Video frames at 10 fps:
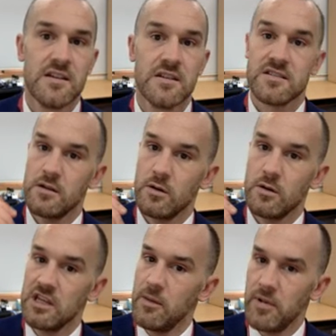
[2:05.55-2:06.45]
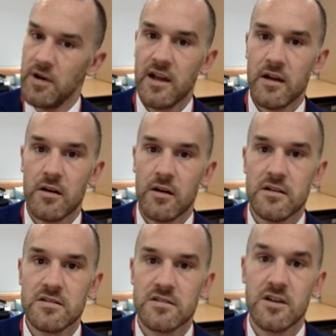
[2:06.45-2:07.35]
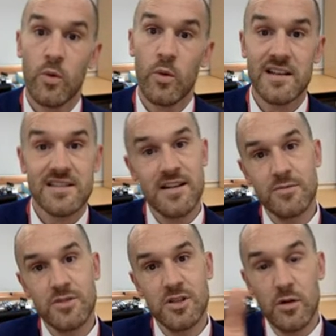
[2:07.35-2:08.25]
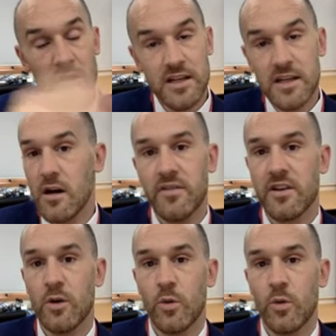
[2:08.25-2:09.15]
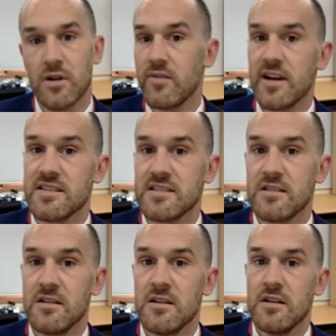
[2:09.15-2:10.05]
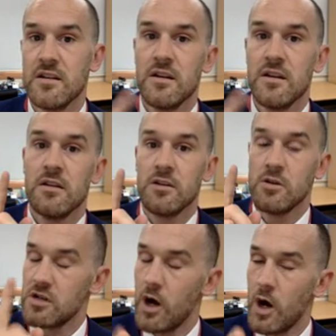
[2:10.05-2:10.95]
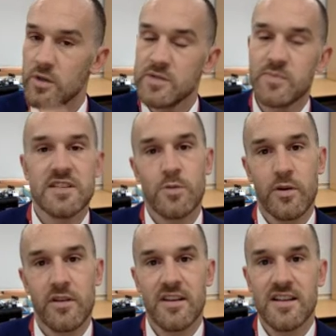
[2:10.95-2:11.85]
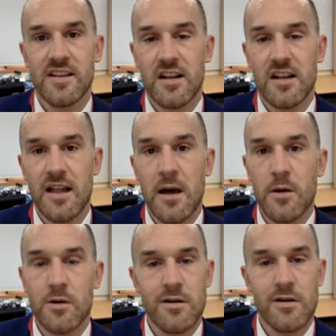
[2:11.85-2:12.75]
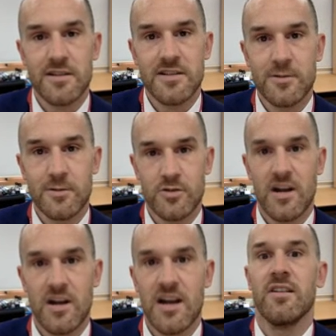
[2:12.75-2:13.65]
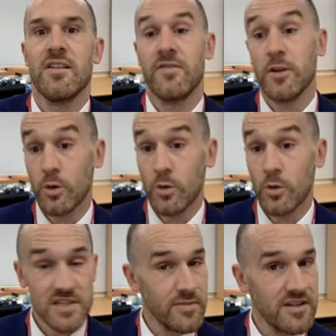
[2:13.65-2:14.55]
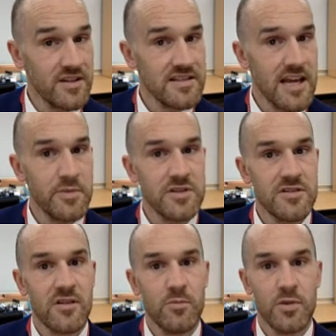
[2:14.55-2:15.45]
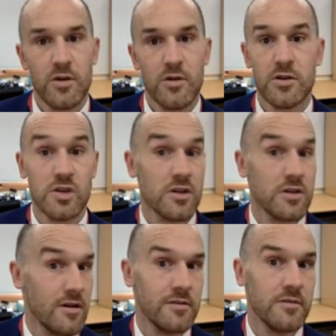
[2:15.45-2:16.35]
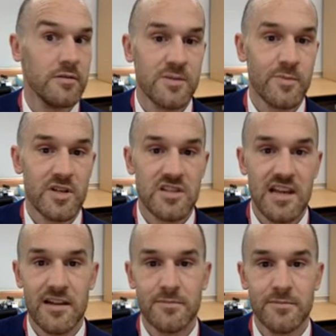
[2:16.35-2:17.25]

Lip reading: So keep an eye on here to know when it's time to clean off and wipe your device. You should always be storing things in the cloud or on an external drive, and if something does happen to your computer, you should not lose too much data.